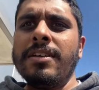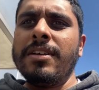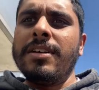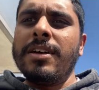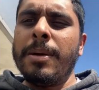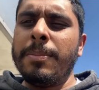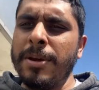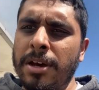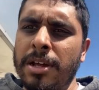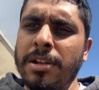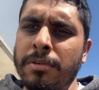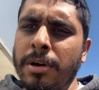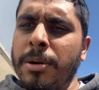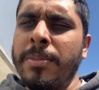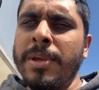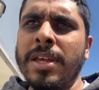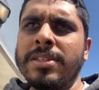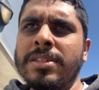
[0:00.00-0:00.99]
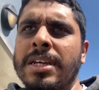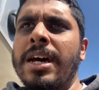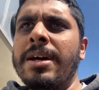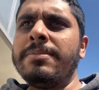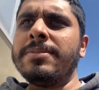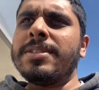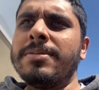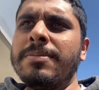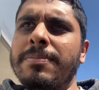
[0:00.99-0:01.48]
A bit underwhelming at
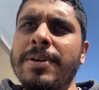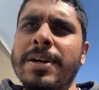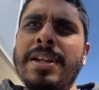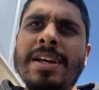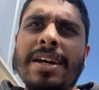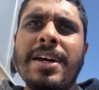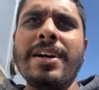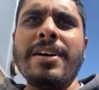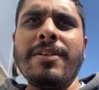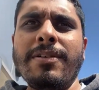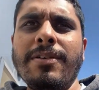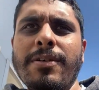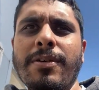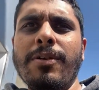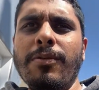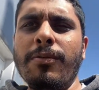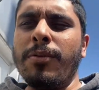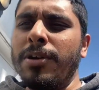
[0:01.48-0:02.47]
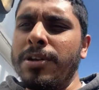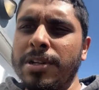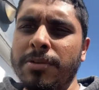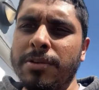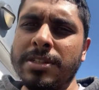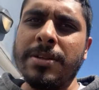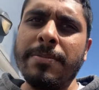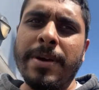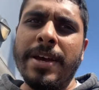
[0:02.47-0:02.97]
times, but uh, Wanda
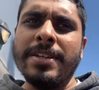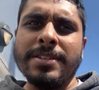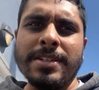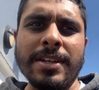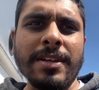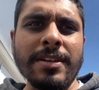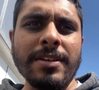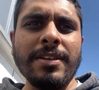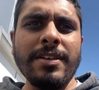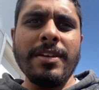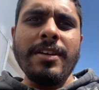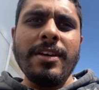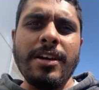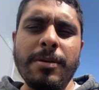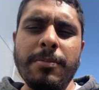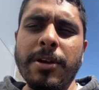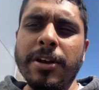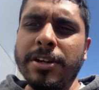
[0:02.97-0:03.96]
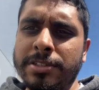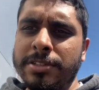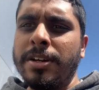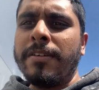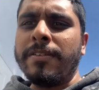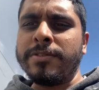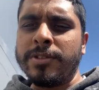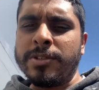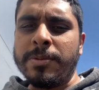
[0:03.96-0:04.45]
was amazing. America
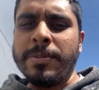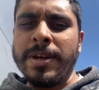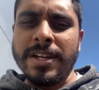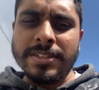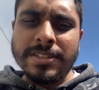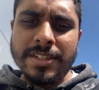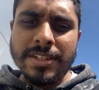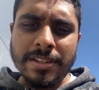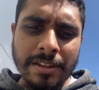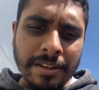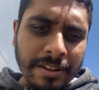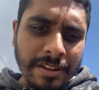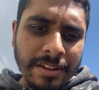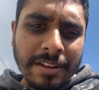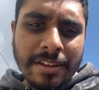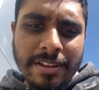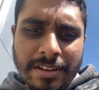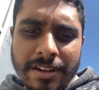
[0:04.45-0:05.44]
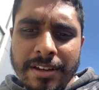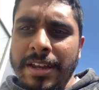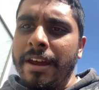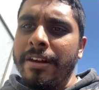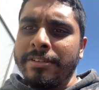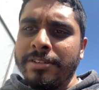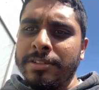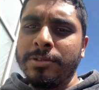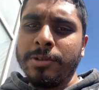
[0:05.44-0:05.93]
Chavez was amazing.
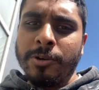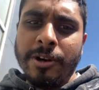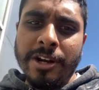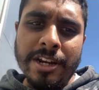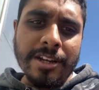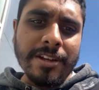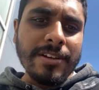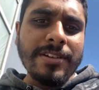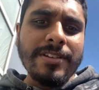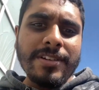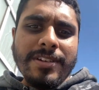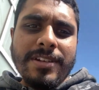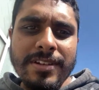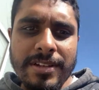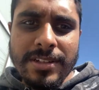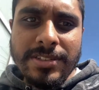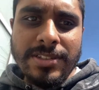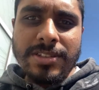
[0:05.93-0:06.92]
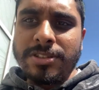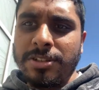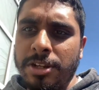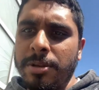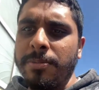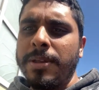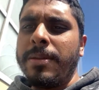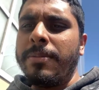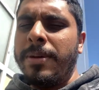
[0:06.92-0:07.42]
Characters were great. It just could
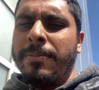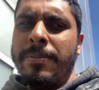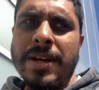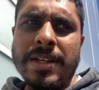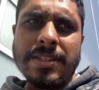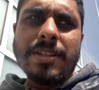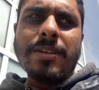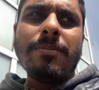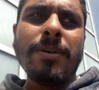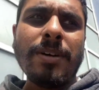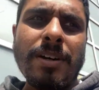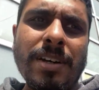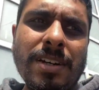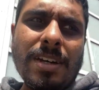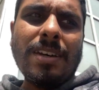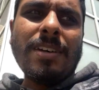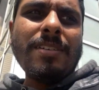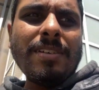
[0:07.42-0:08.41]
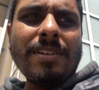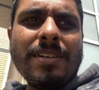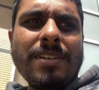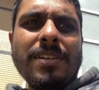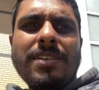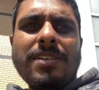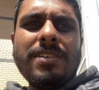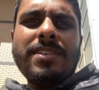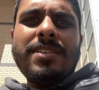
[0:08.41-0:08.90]
have been a bit better, but uh,
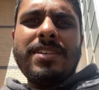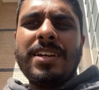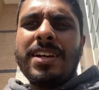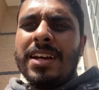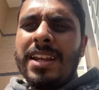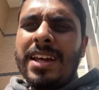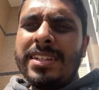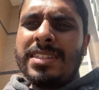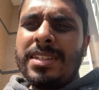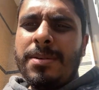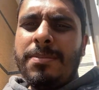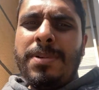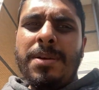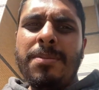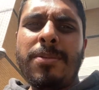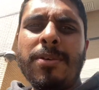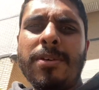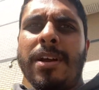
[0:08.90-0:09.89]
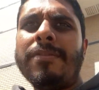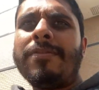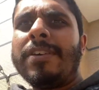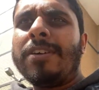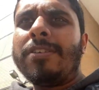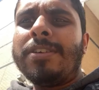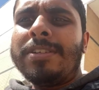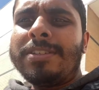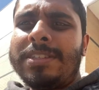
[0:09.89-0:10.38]
yeah, I liked it a bit more. I
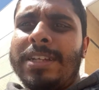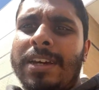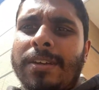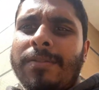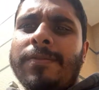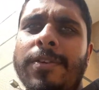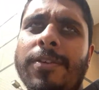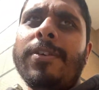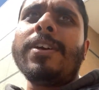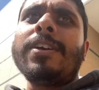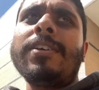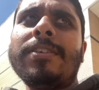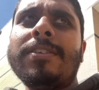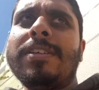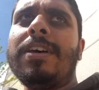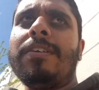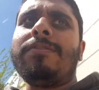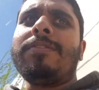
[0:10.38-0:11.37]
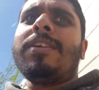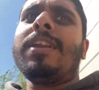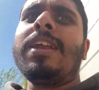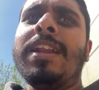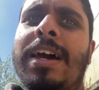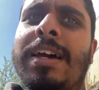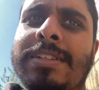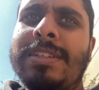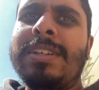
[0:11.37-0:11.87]
think on a second viewing, definitely
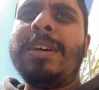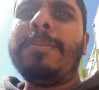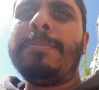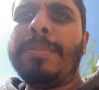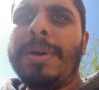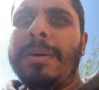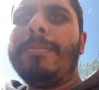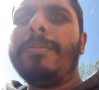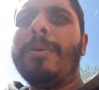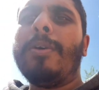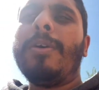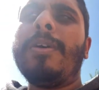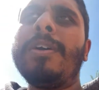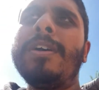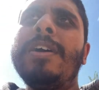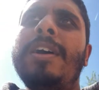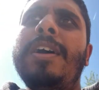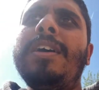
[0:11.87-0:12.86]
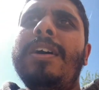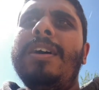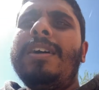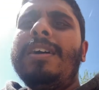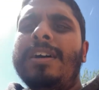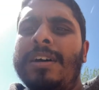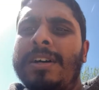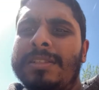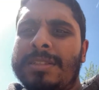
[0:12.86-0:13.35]
liked it a bit more.
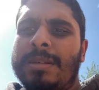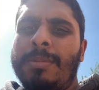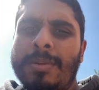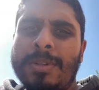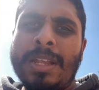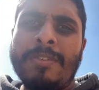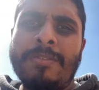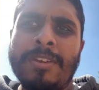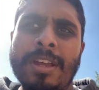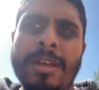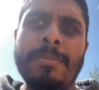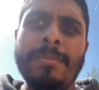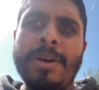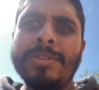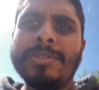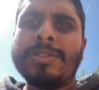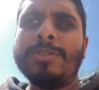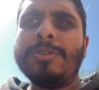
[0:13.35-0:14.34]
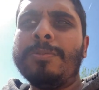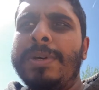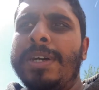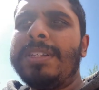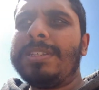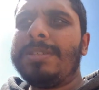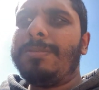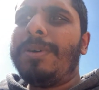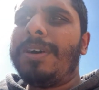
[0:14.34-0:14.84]
Uh, some definitely emotional
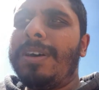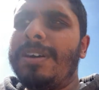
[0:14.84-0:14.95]
bits, but